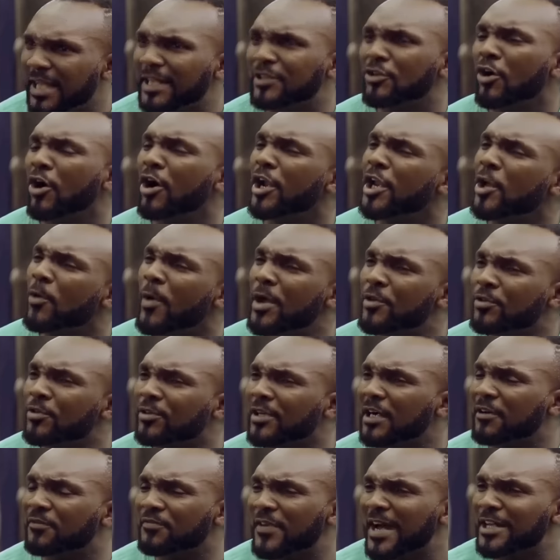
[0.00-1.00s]
That the only way
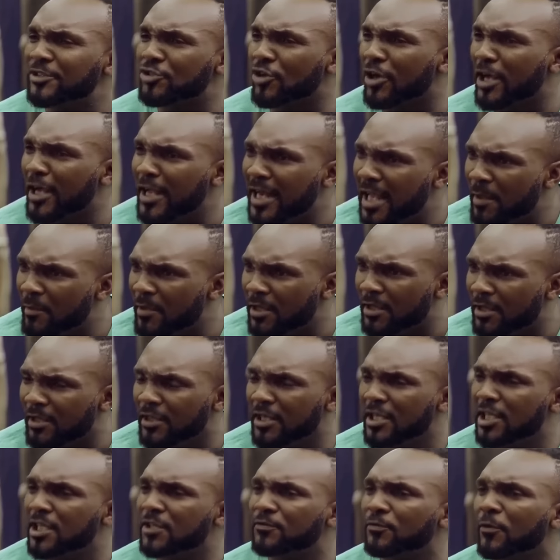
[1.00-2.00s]
you can fight your
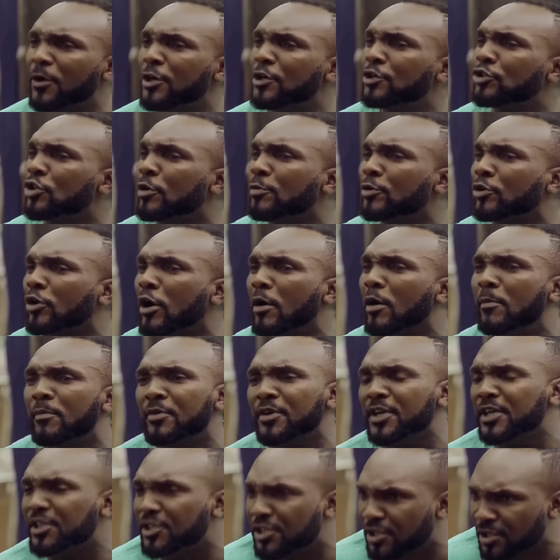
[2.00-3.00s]
enemy is for you to
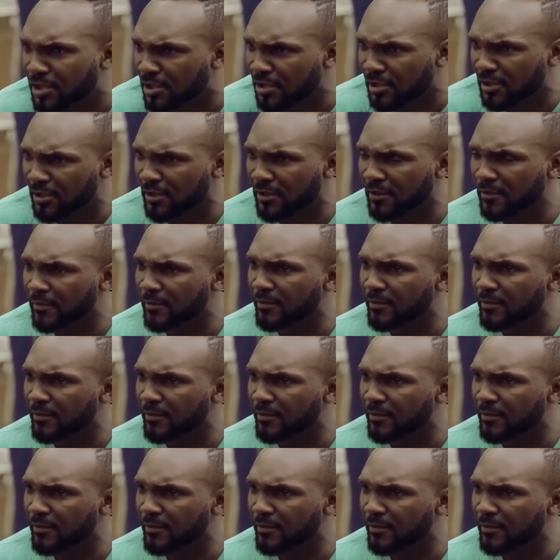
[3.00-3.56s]
become rich.